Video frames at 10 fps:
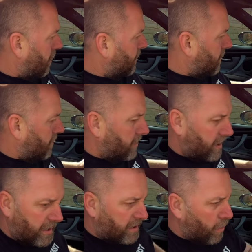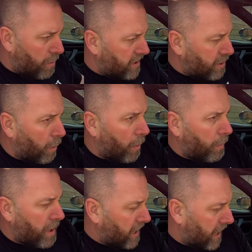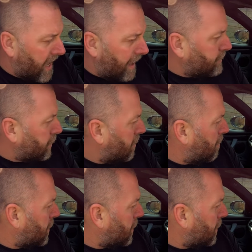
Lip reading: knob, it's all working absolutely